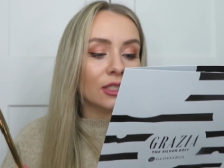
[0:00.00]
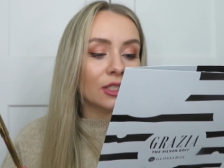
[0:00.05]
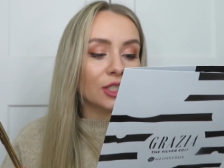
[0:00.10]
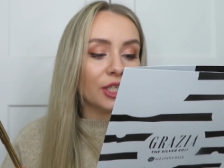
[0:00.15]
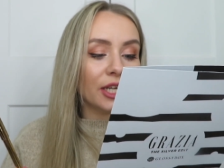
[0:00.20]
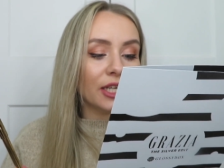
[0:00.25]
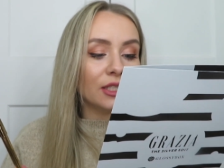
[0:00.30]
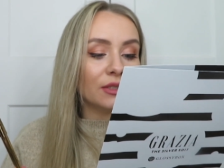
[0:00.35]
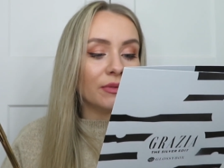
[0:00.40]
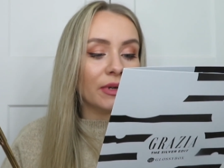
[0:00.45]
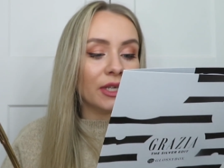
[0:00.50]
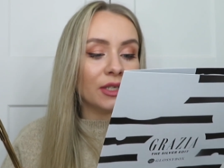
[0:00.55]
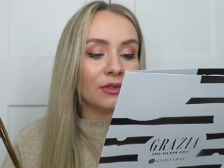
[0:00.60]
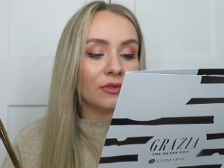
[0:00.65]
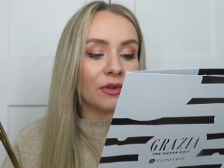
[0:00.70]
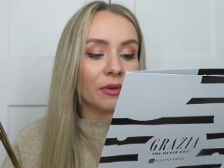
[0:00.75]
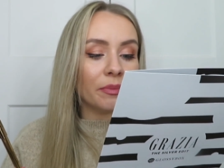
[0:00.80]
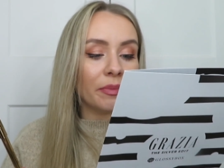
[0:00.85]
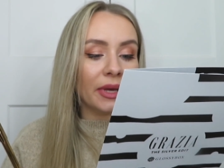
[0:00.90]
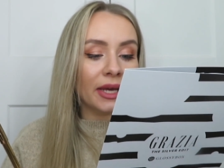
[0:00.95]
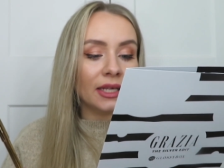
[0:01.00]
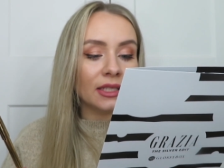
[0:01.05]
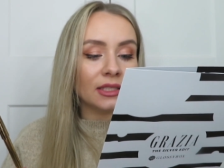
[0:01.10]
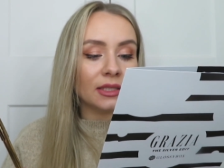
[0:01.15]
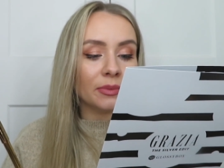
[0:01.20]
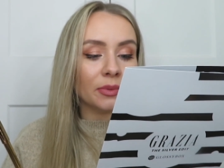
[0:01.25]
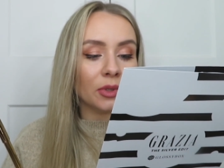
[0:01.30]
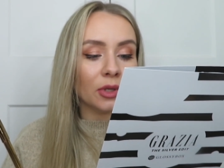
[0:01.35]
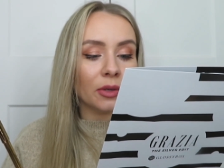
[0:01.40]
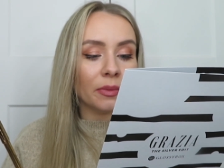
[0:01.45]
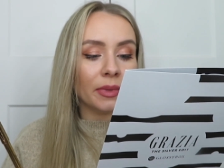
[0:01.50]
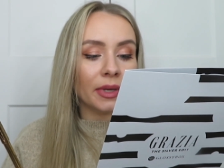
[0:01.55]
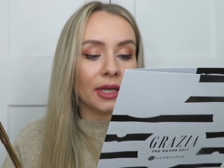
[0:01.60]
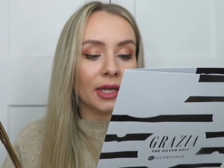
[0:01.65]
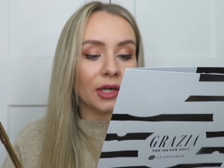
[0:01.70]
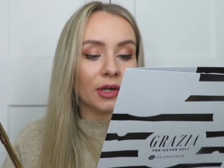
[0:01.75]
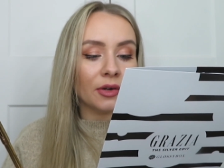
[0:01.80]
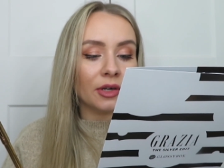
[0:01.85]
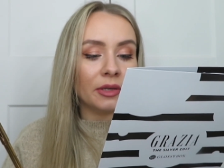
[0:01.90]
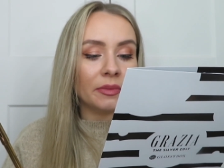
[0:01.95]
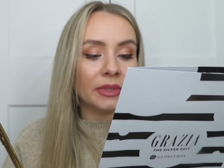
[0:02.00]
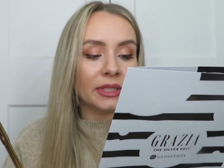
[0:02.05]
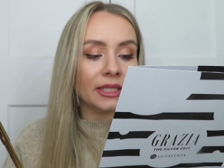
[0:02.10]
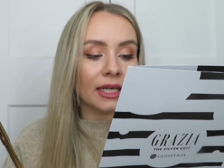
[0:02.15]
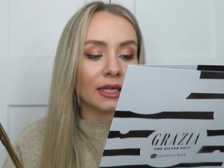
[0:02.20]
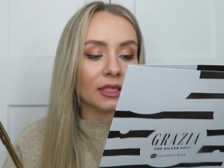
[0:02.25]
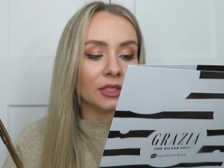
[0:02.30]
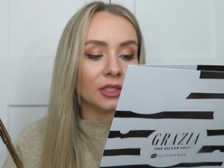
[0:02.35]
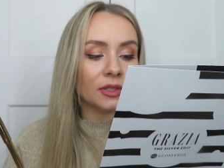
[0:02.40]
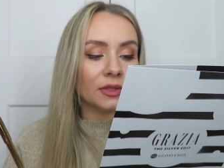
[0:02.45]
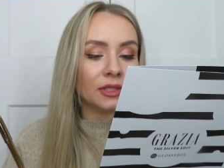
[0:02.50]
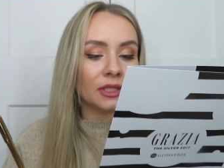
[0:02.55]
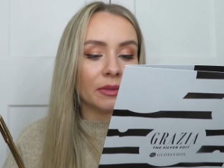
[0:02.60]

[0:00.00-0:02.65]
Shades range from pink to plum in a creamy texture